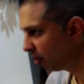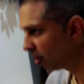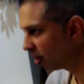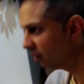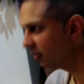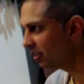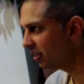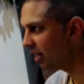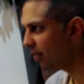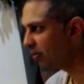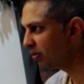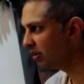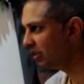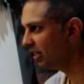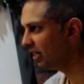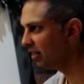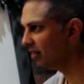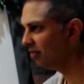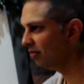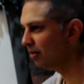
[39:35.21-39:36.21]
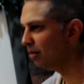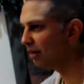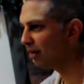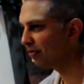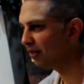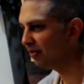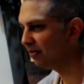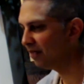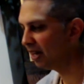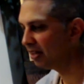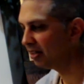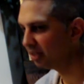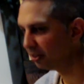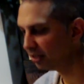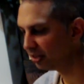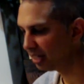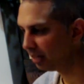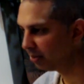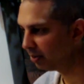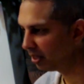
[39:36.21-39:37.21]
part of it is absolutely taking the feedback from the fans,
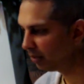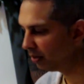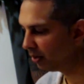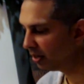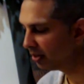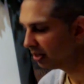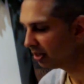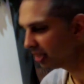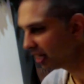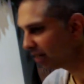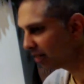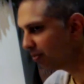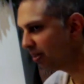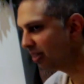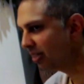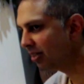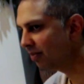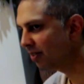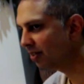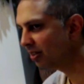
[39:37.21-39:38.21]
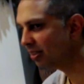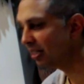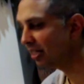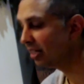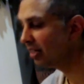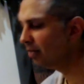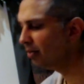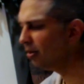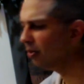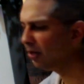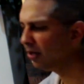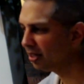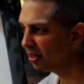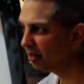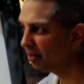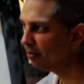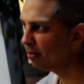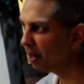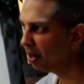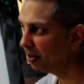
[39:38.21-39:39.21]
understand what they want. The second piece of it is thinking about what
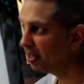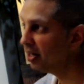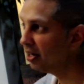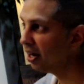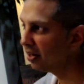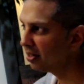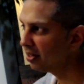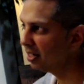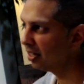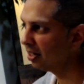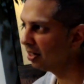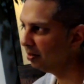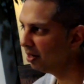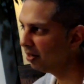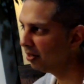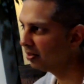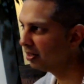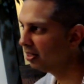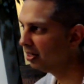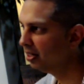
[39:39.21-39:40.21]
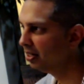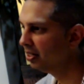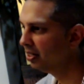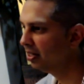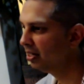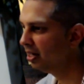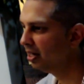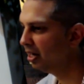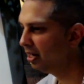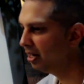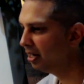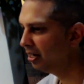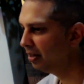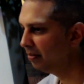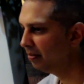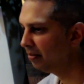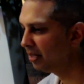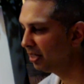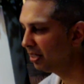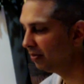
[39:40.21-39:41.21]
they're probably not thinking about.
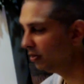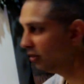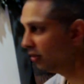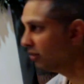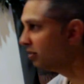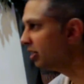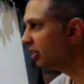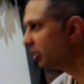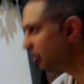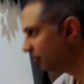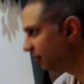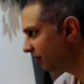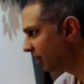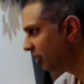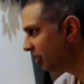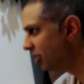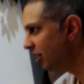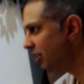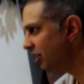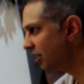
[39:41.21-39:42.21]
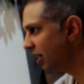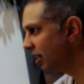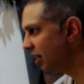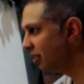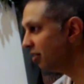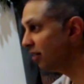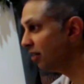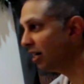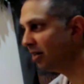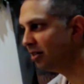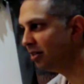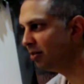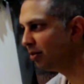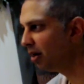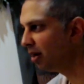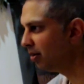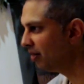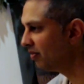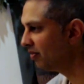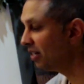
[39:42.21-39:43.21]
Because if you're just the franchise guy, you
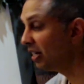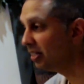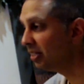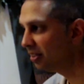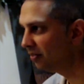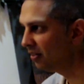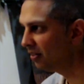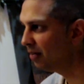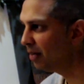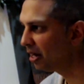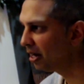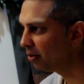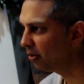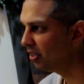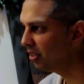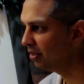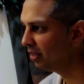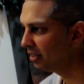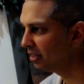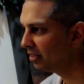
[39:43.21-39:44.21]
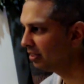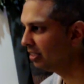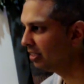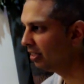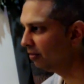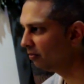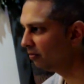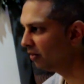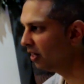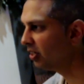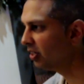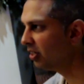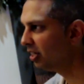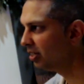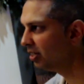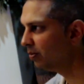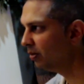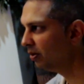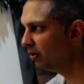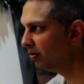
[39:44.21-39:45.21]
probably have tons of feedback what you'd like to see in
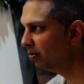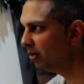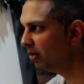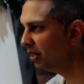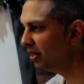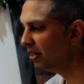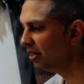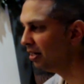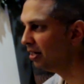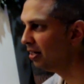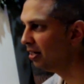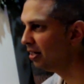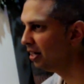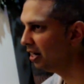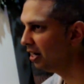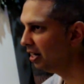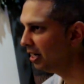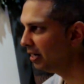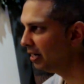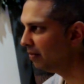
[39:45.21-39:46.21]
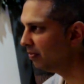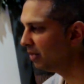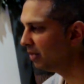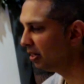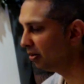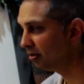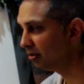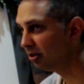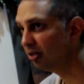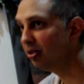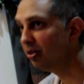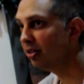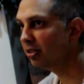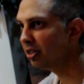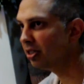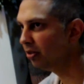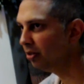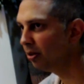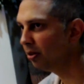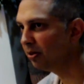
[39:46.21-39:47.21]
franchise mode. But 2
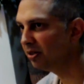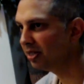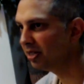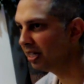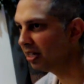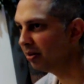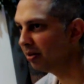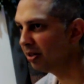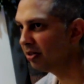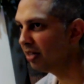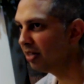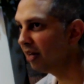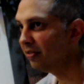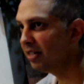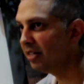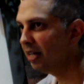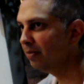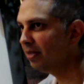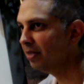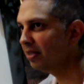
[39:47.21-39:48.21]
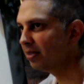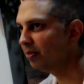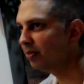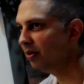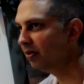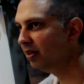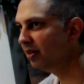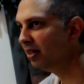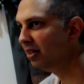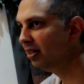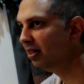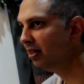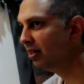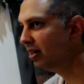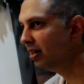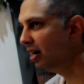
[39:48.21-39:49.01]
years ago, nobody's thinking about draft champions mode.